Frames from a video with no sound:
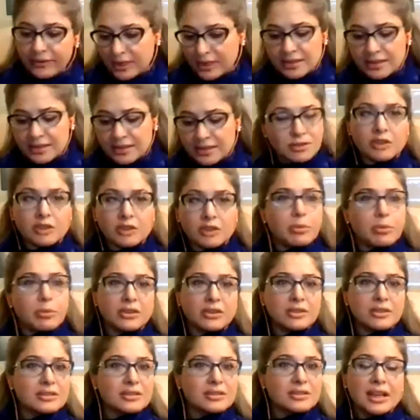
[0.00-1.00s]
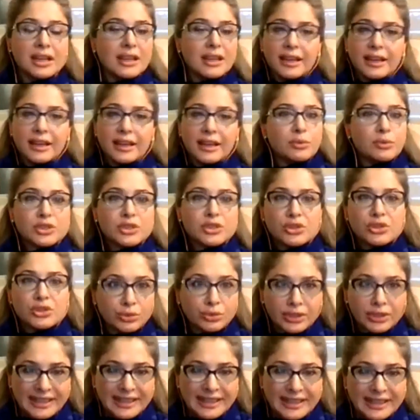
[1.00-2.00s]
is not because it was known
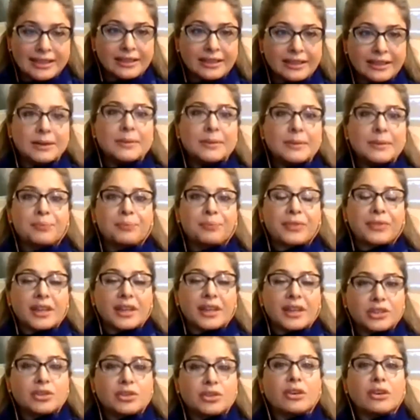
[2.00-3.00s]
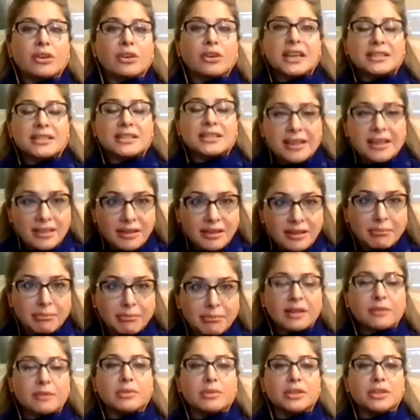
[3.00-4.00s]
league. Your 18th
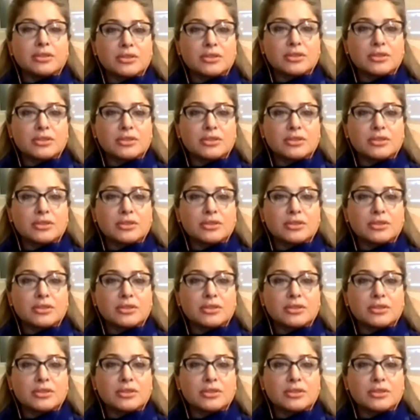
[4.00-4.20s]
Amendment